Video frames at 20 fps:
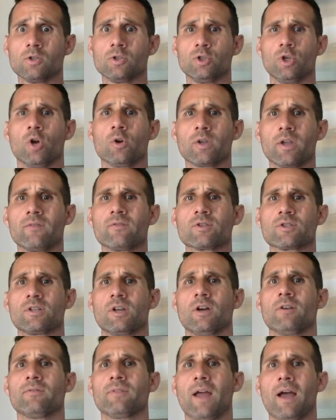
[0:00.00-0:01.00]
you know, give
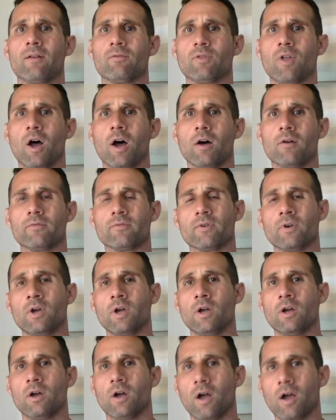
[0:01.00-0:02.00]
yourself that love
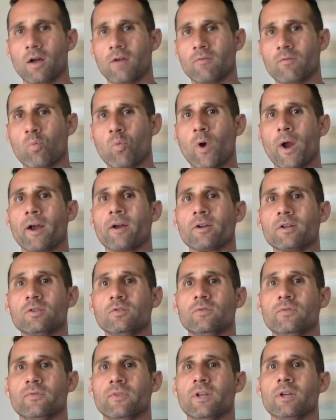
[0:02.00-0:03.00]
of where you
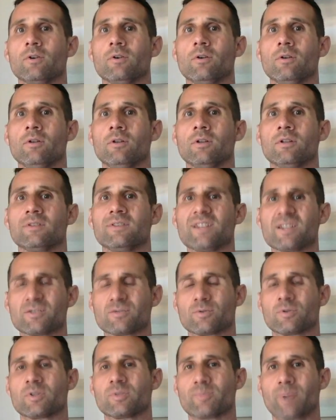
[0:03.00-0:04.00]
feel
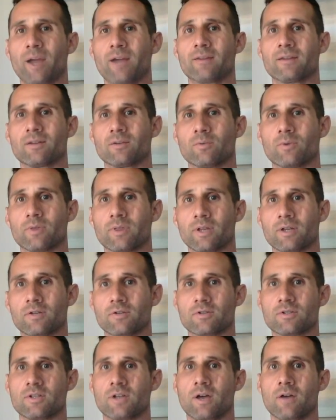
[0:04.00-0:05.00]
disrespected within
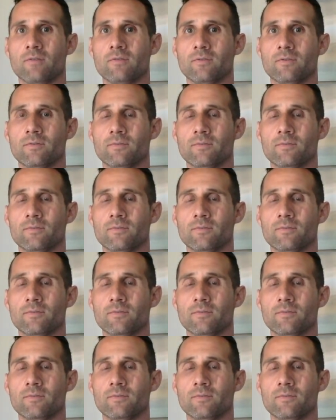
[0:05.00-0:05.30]
yourself.